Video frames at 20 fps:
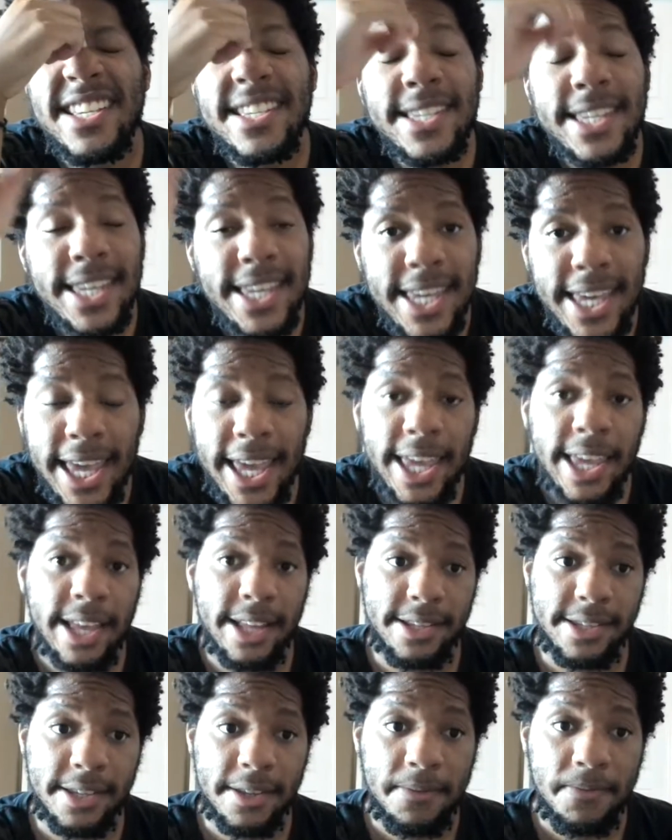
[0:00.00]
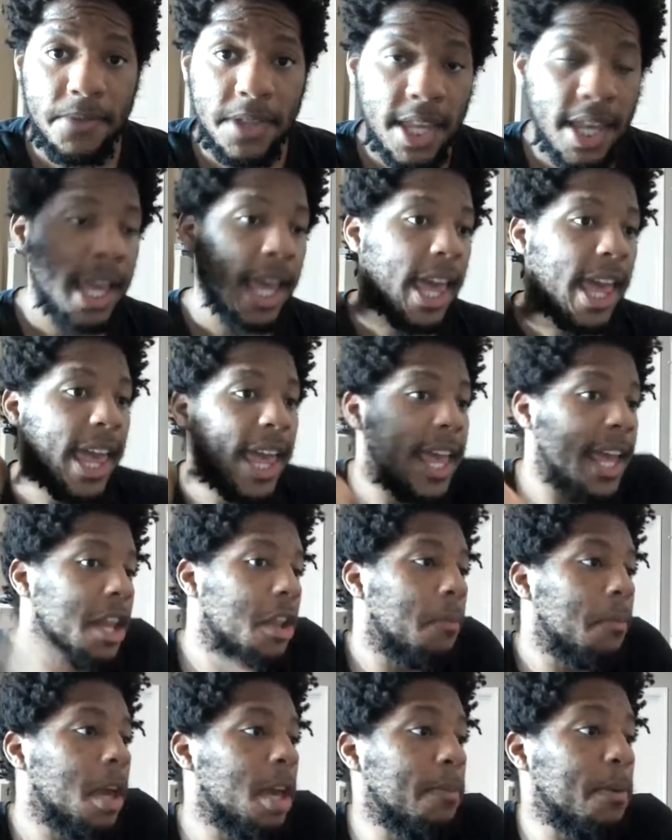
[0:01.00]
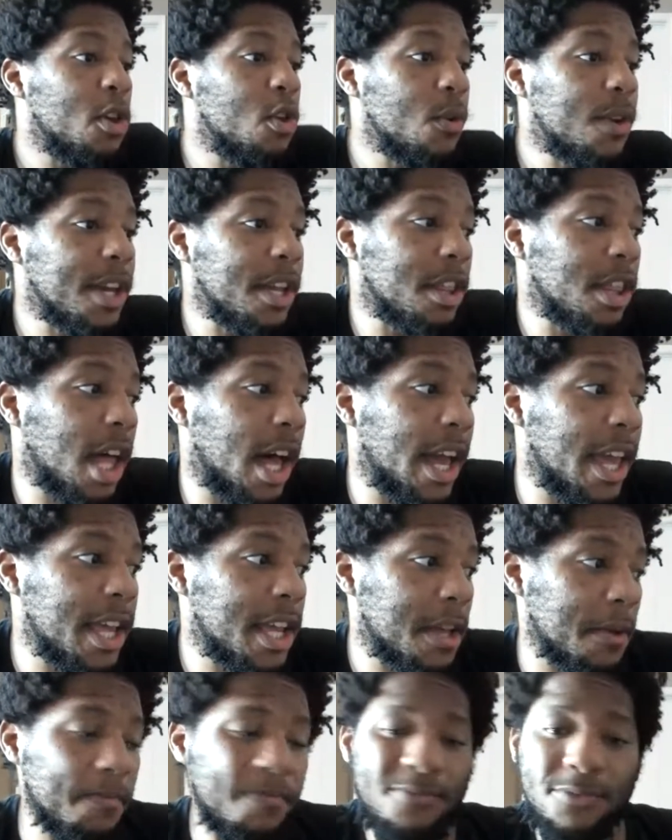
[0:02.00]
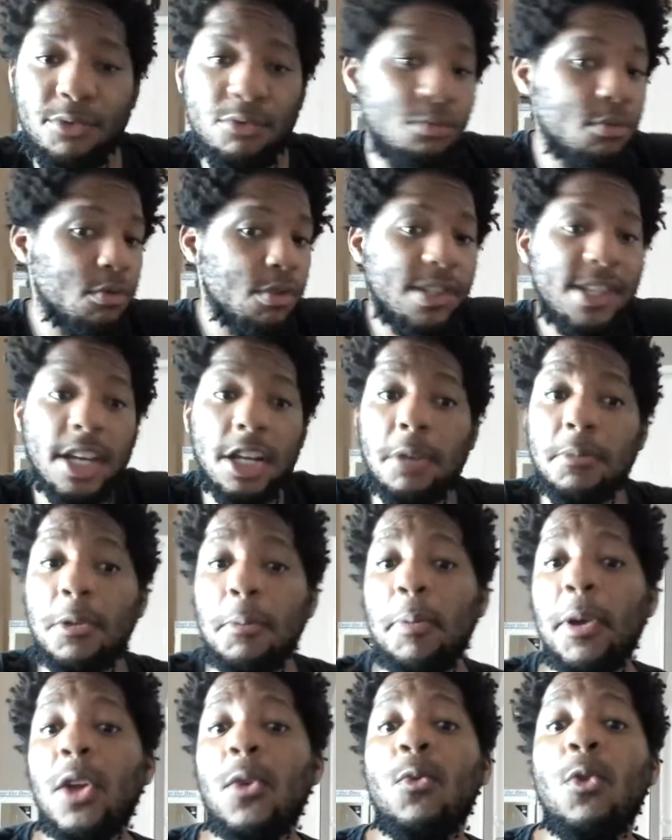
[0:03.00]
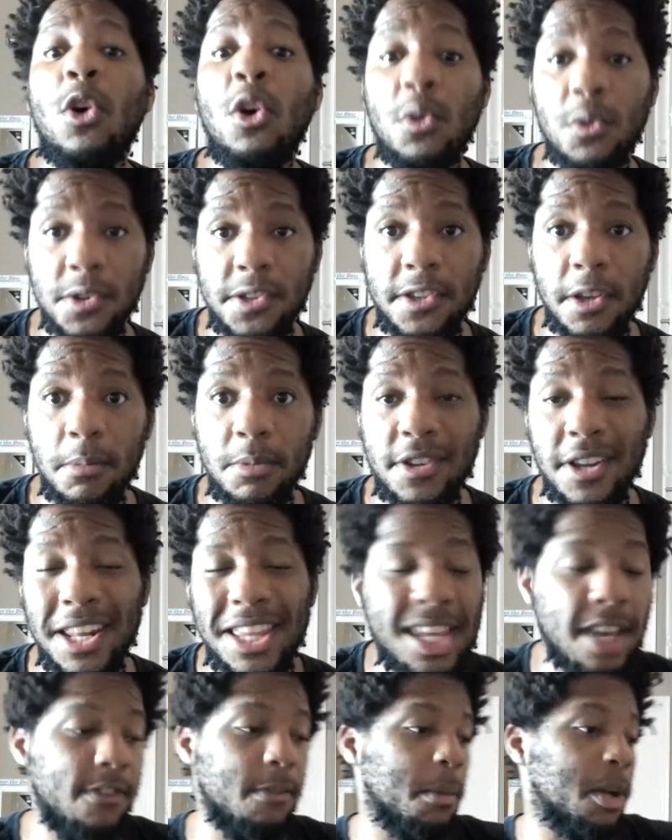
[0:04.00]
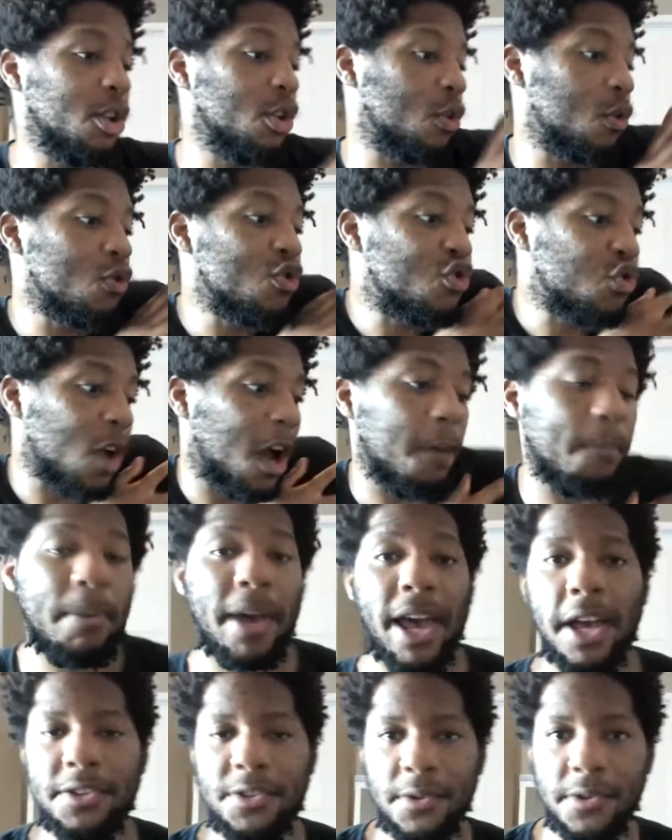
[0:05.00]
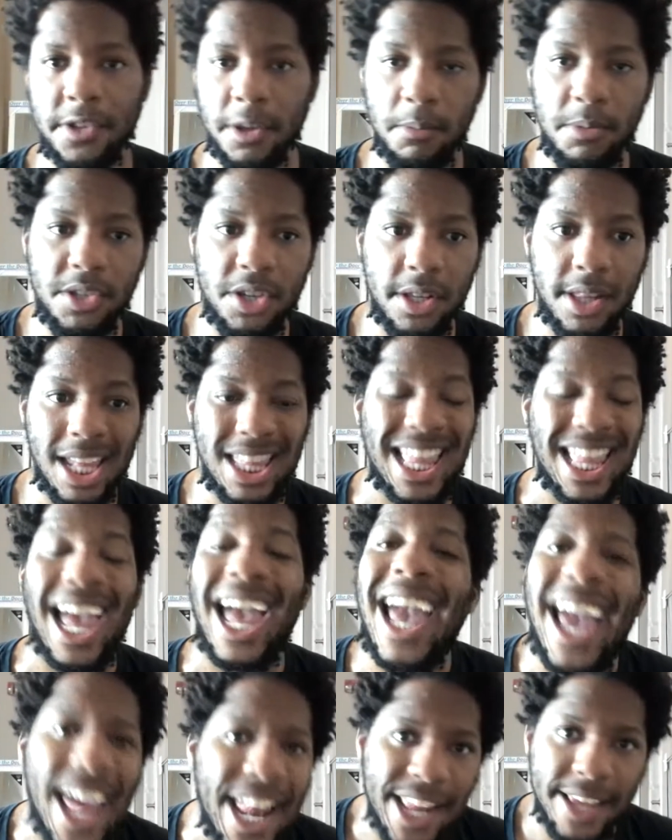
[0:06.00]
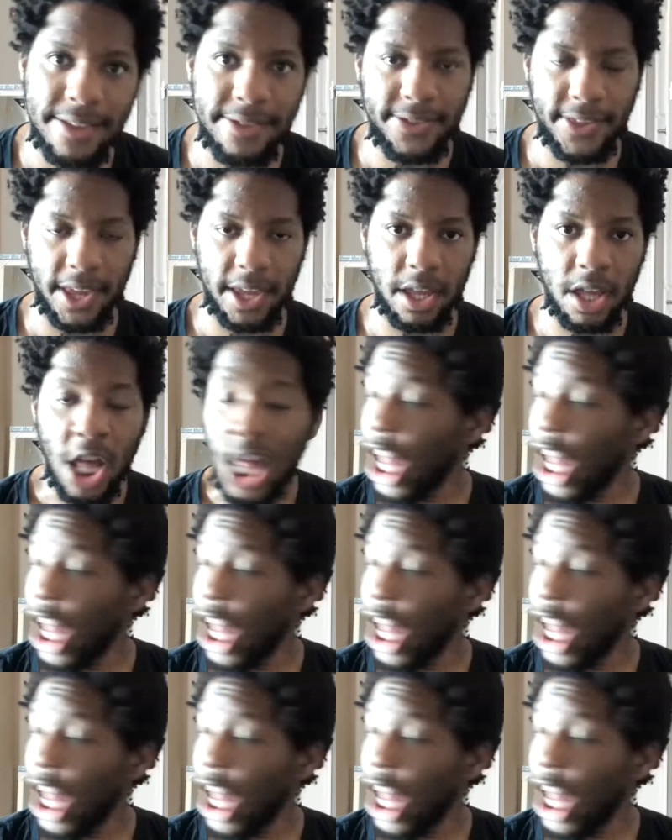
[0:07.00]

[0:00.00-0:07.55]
can't. And maybe you could set up the pick and roll or some shit. Give him a little drop pass or some shit like that. Anything.